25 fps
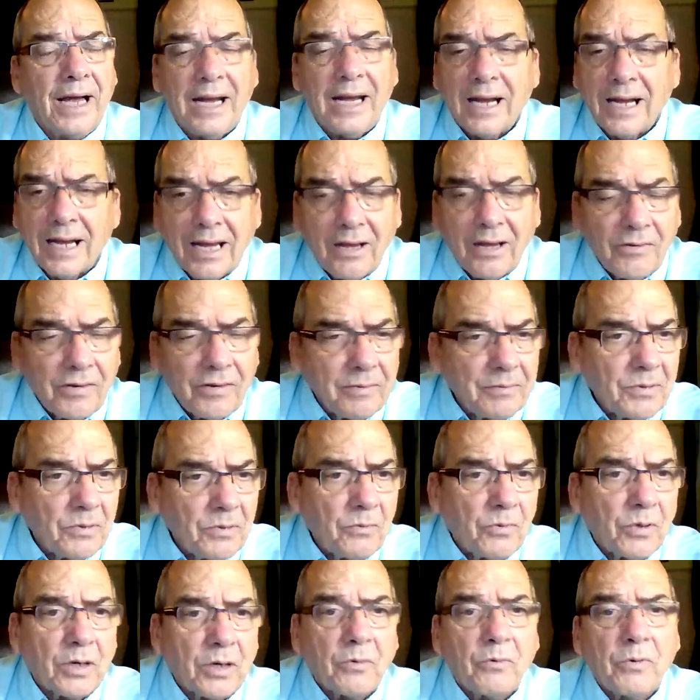And allow them
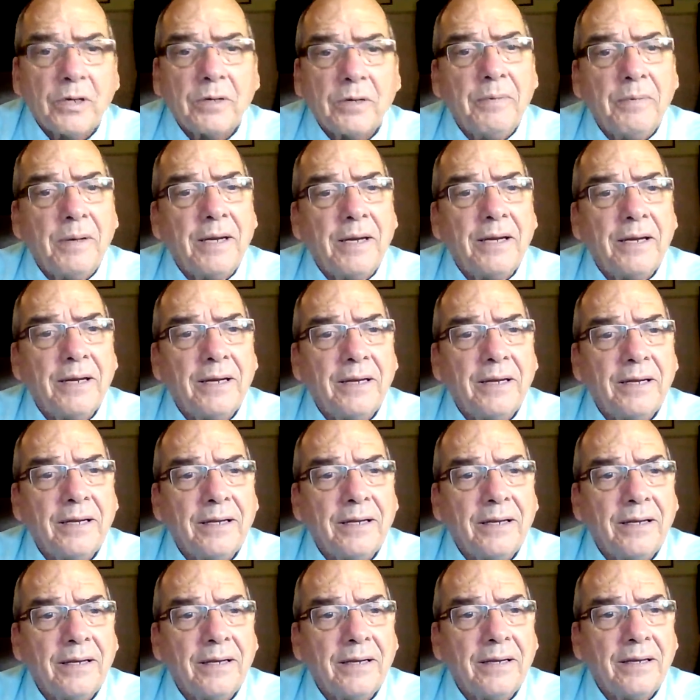to work with me.
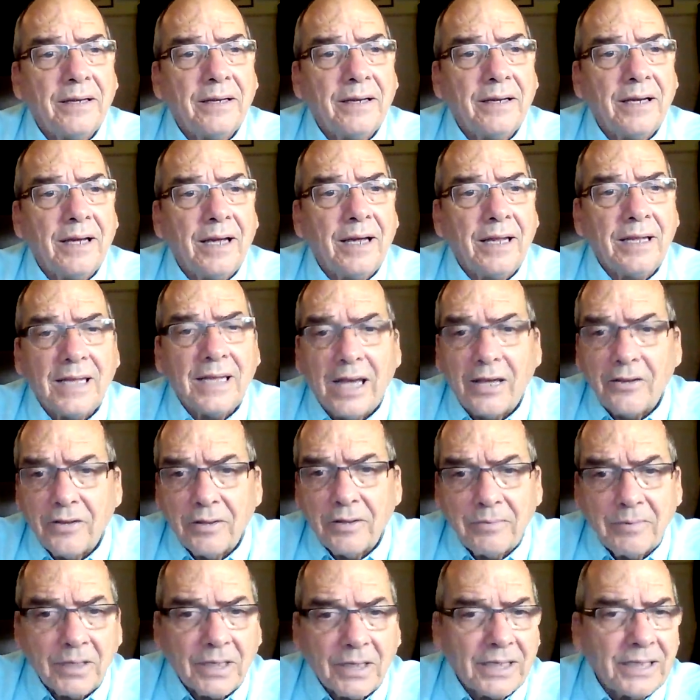Allow
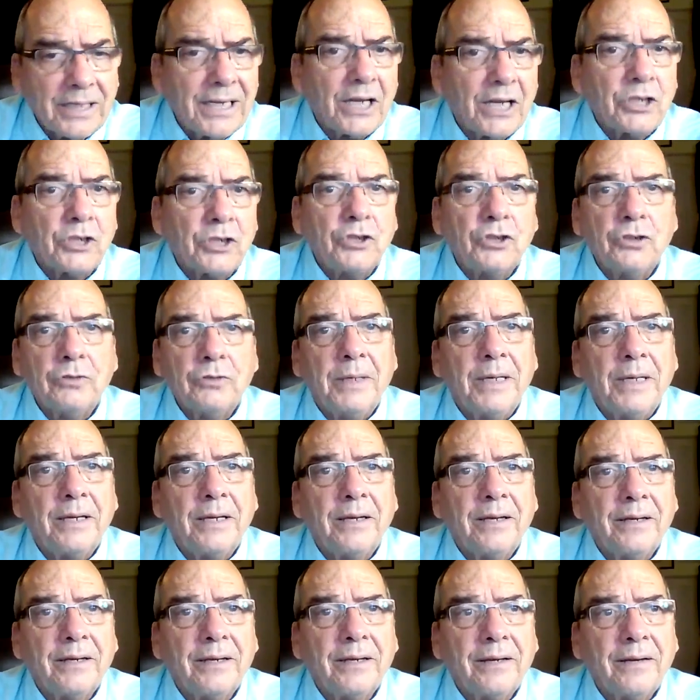them to connect to
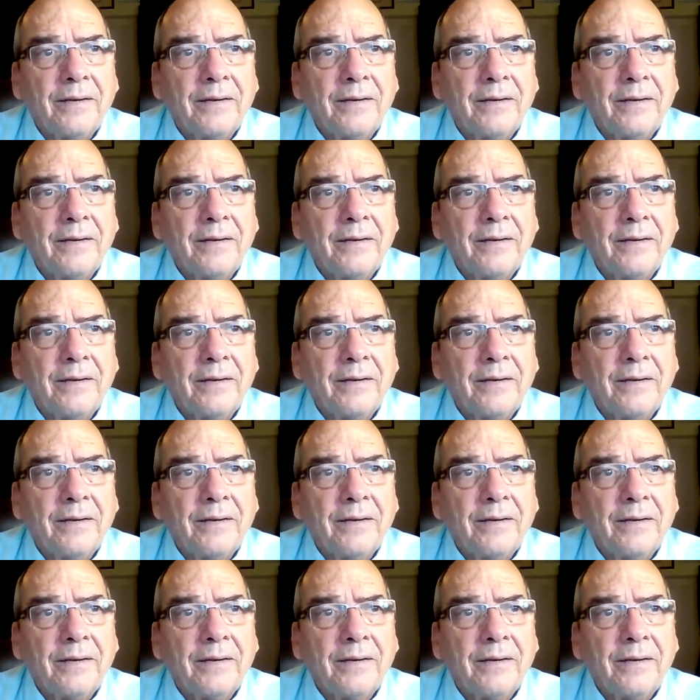me.